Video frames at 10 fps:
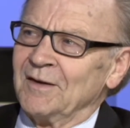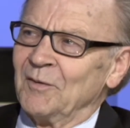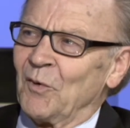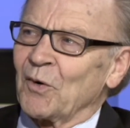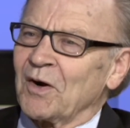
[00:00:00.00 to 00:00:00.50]
the
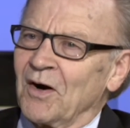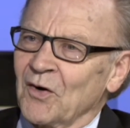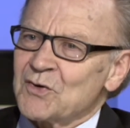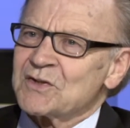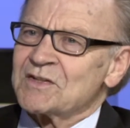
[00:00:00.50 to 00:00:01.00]
more
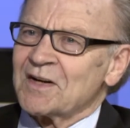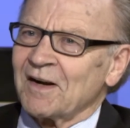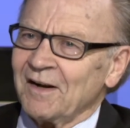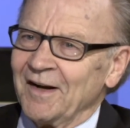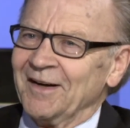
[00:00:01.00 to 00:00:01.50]
Congress is
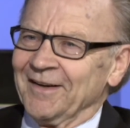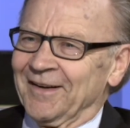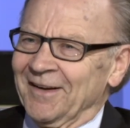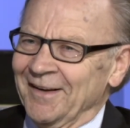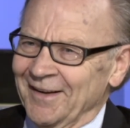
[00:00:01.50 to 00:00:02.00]
inclined
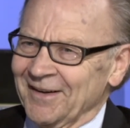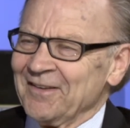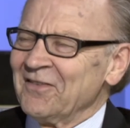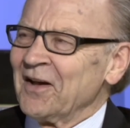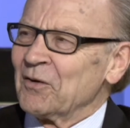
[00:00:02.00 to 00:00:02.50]

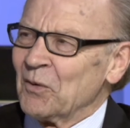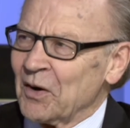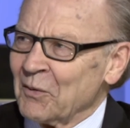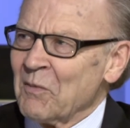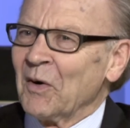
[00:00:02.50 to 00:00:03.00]
to think,
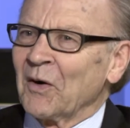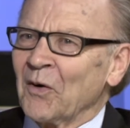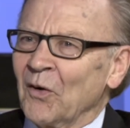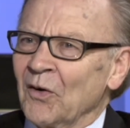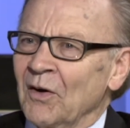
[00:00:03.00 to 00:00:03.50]
well, we better
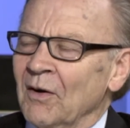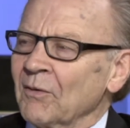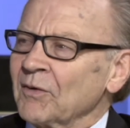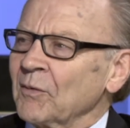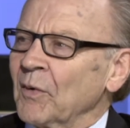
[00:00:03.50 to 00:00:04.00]
go
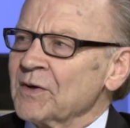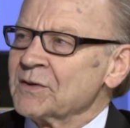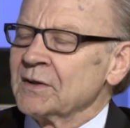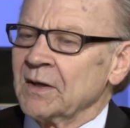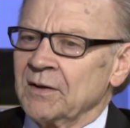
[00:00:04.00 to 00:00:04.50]
along with the
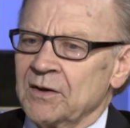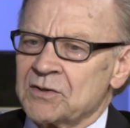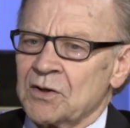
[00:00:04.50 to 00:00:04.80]
president on this.